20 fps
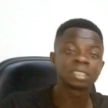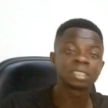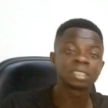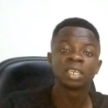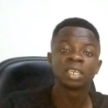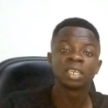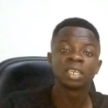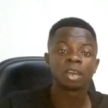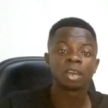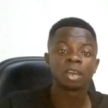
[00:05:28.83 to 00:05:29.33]

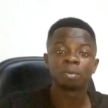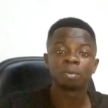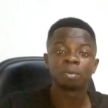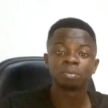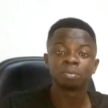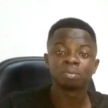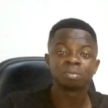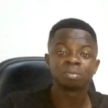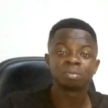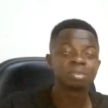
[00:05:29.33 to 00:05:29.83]
You can't grow
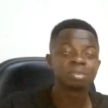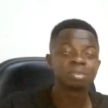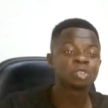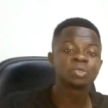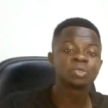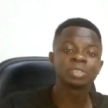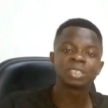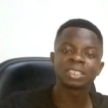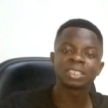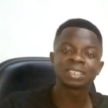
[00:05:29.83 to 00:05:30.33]
up
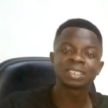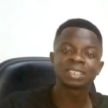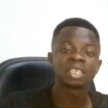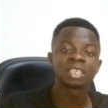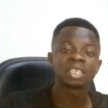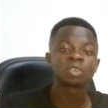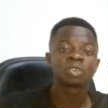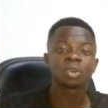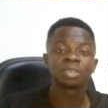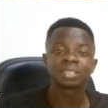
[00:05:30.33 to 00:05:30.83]
by watching
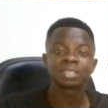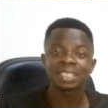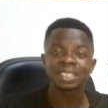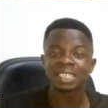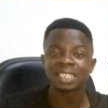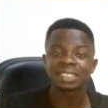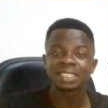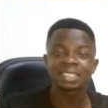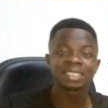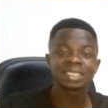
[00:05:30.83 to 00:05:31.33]
their videos
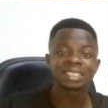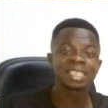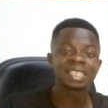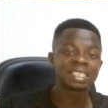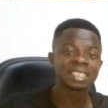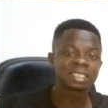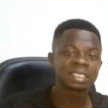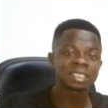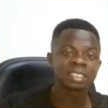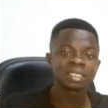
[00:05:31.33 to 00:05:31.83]
and stuff.
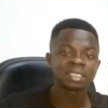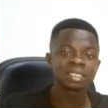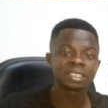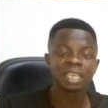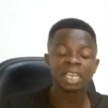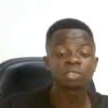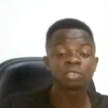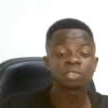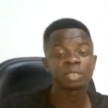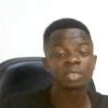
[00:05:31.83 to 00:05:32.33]
What you
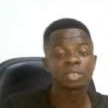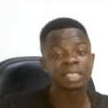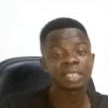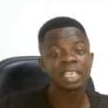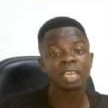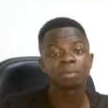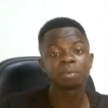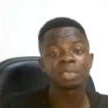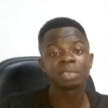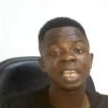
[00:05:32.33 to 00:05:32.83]
can only
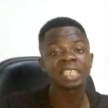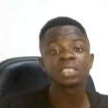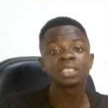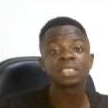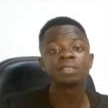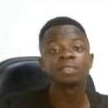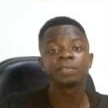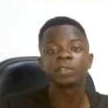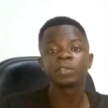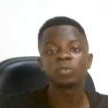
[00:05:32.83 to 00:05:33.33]
do is that
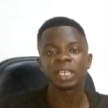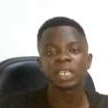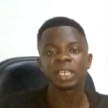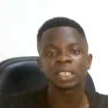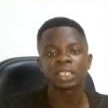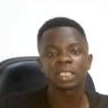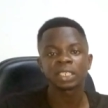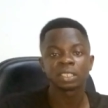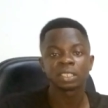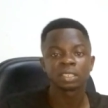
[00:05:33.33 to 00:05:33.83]
just be
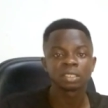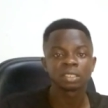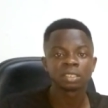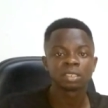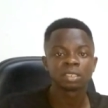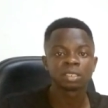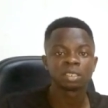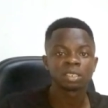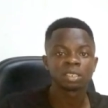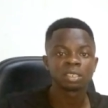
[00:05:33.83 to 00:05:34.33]
uploading
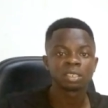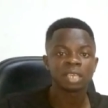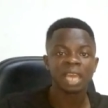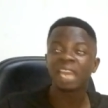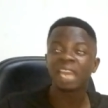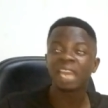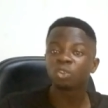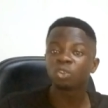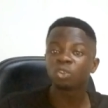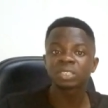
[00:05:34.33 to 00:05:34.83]

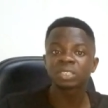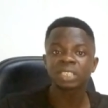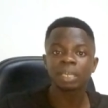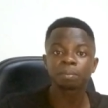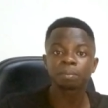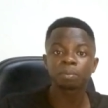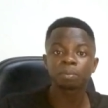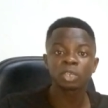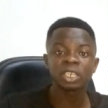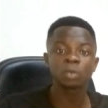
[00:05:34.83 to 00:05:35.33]
consistency,
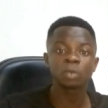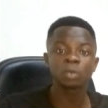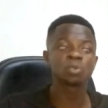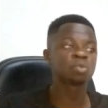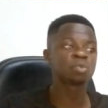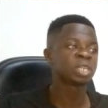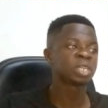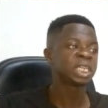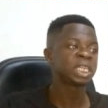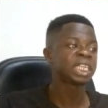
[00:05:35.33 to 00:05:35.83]
as
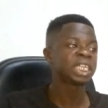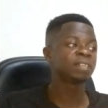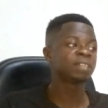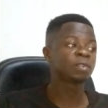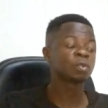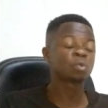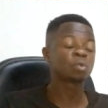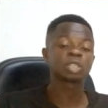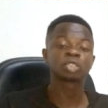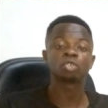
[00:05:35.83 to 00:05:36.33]

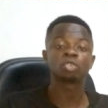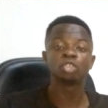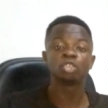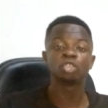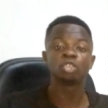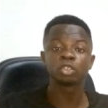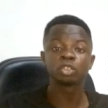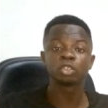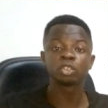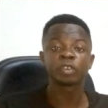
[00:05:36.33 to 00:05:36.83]
almost all of
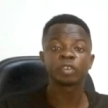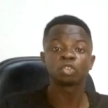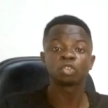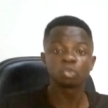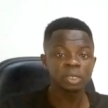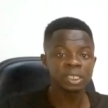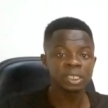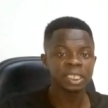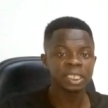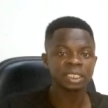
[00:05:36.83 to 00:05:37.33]
them
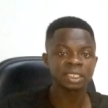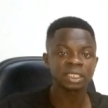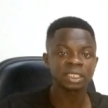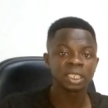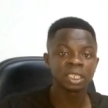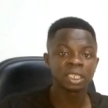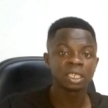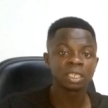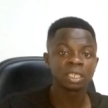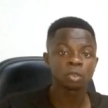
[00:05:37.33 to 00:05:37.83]

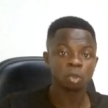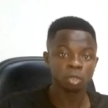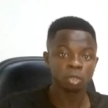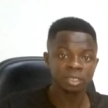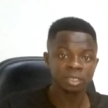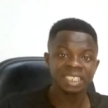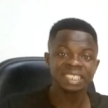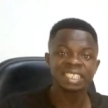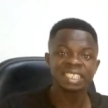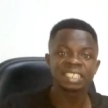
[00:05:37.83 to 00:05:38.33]
talk
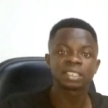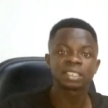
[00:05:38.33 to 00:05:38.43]
about it.